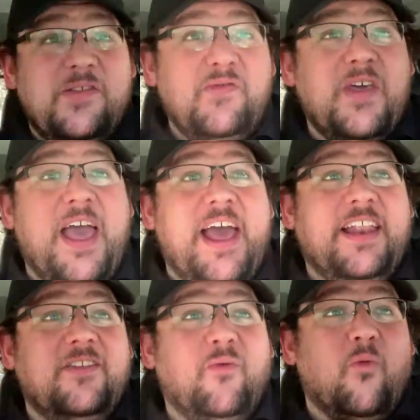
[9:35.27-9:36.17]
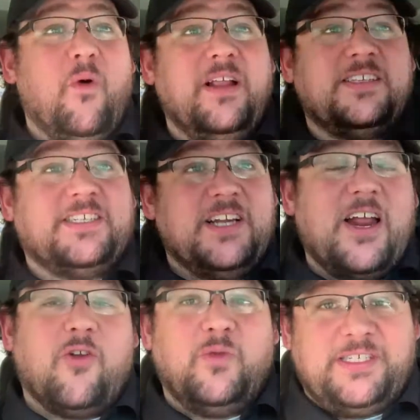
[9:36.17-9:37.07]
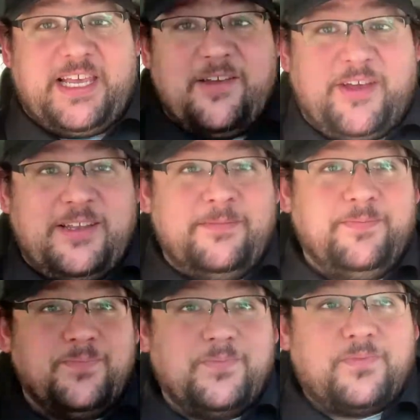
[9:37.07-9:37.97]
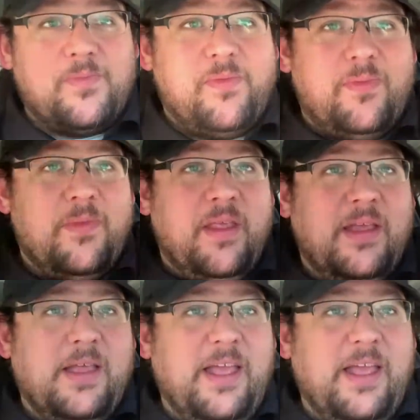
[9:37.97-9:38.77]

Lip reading: than what Snyder was given,